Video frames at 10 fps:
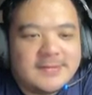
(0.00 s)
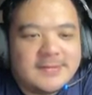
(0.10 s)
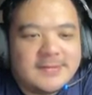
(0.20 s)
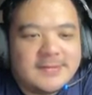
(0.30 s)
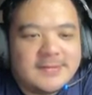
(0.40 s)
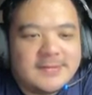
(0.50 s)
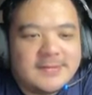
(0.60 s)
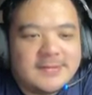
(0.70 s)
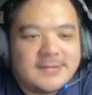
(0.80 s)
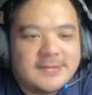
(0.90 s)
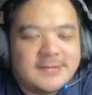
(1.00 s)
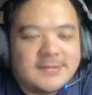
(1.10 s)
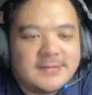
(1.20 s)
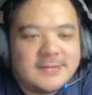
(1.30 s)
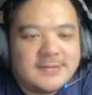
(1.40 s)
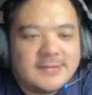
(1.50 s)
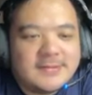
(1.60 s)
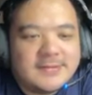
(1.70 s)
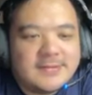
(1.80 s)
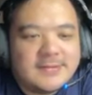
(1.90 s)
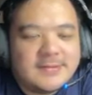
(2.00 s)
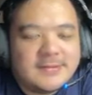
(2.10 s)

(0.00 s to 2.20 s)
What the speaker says: The person shown says nothing.